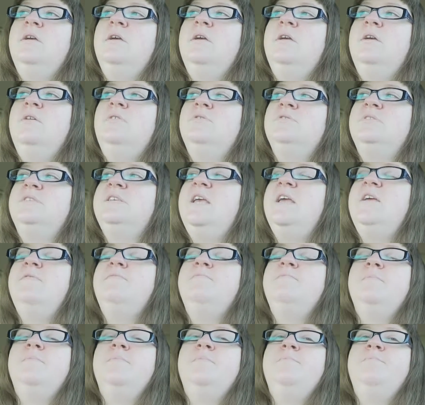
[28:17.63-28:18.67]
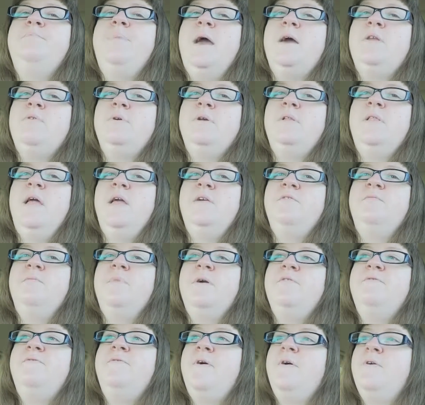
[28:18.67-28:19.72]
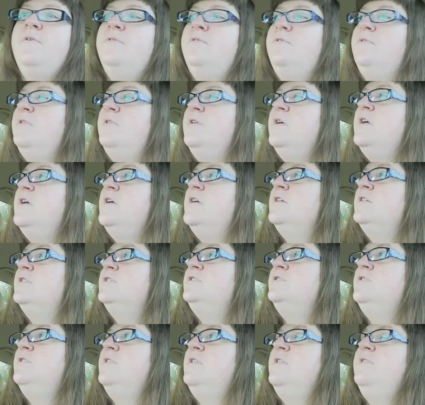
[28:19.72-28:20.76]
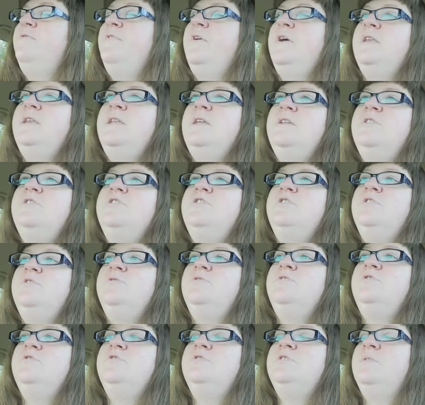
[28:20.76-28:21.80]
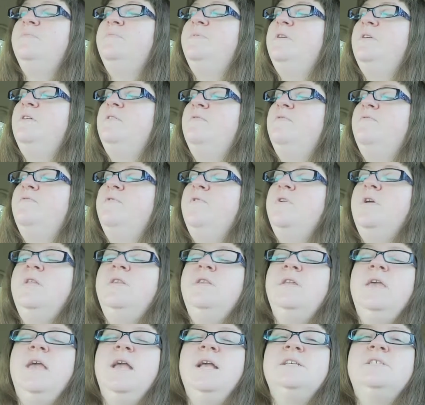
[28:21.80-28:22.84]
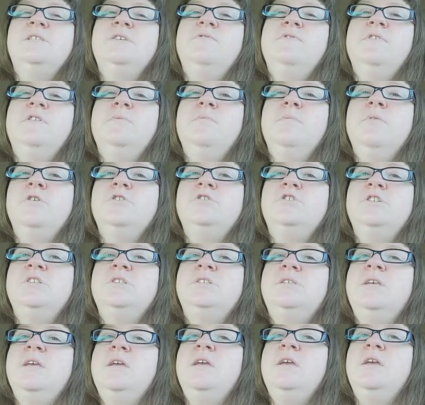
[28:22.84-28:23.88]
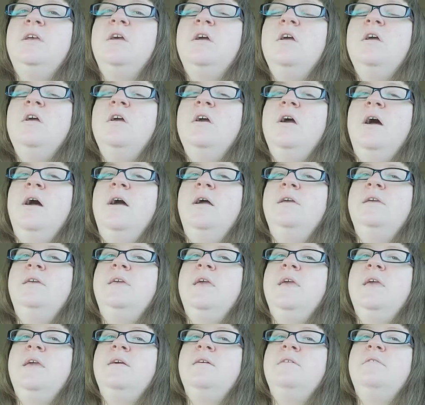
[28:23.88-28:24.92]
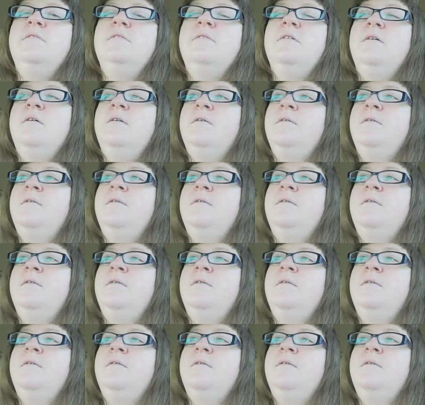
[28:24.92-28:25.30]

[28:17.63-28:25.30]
it'll save battery life on my phone so that if I need to do something in the case of an emergency, I can